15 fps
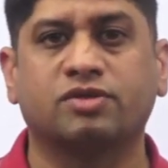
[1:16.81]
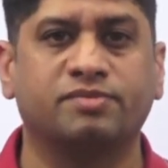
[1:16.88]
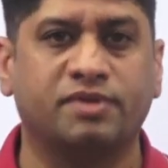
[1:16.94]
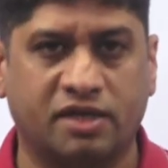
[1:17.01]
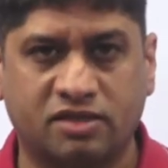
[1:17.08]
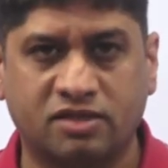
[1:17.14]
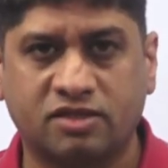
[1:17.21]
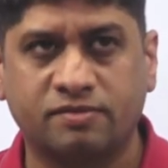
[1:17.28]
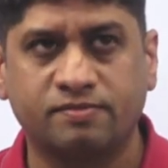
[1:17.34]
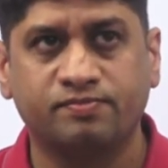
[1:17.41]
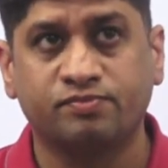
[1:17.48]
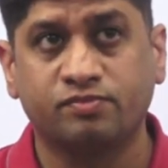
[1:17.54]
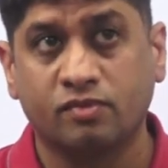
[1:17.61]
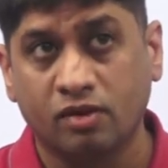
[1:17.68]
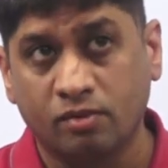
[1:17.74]
subjects.
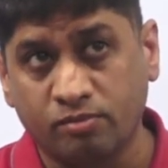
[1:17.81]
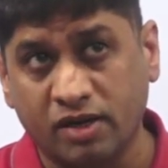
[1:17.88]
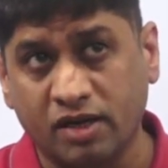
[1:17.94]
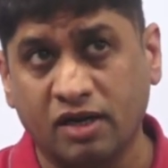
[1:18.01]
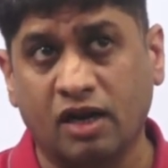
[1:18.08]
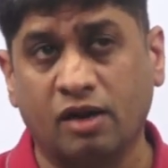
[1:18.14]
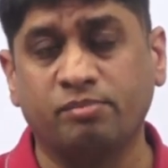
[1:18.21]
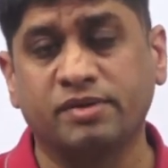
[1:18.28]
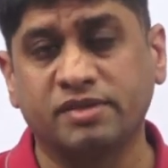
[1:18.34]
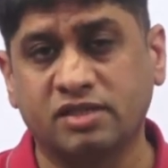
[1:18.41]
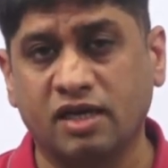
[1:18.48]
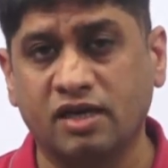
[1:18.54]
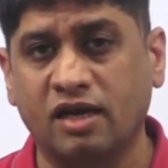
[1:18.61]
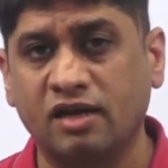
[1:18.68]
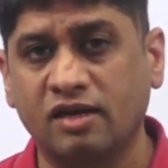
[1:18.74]
But in
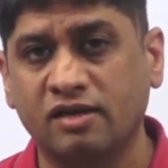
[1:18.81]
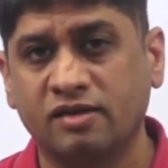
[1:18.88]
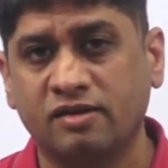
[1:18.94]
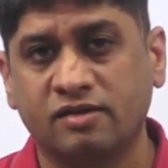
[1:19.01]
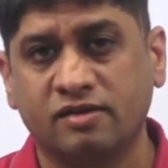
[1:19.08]
NPCIL,